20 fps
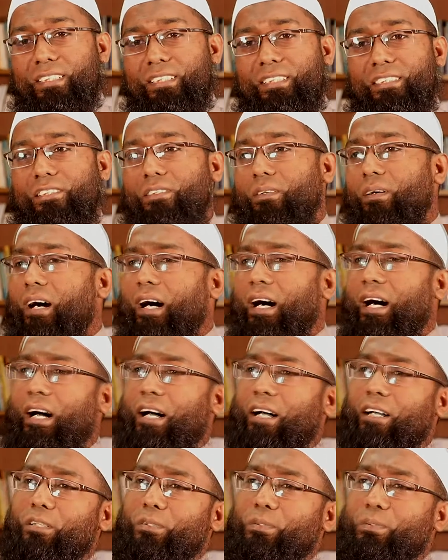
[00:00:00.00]
So
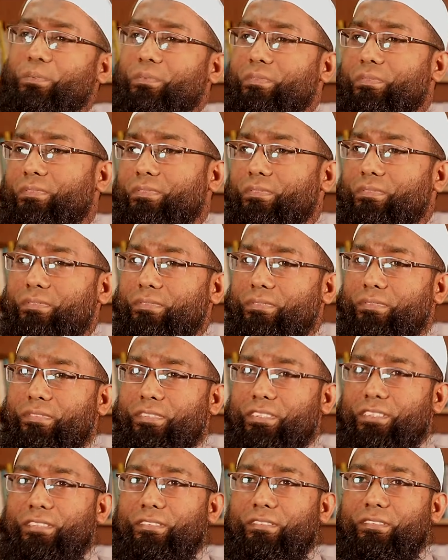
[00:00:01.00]
how
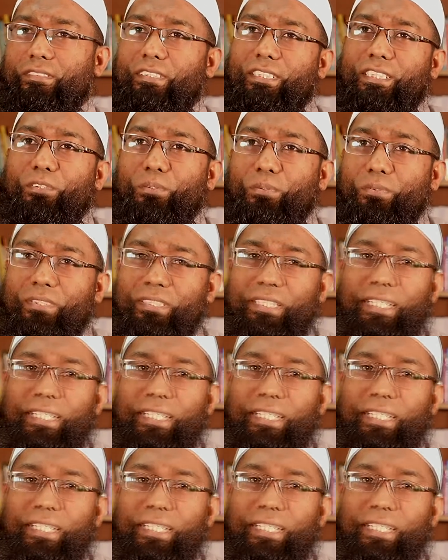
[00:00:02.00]
you